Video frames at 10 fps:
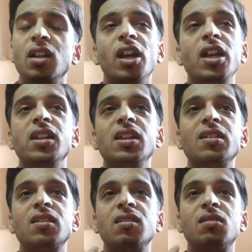
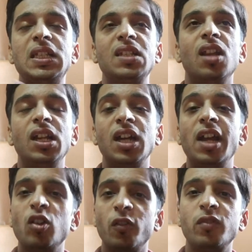kindness it's like
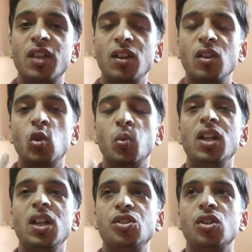kind of that
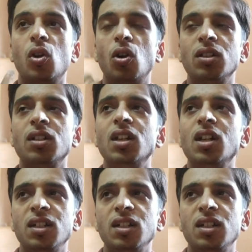human nature or the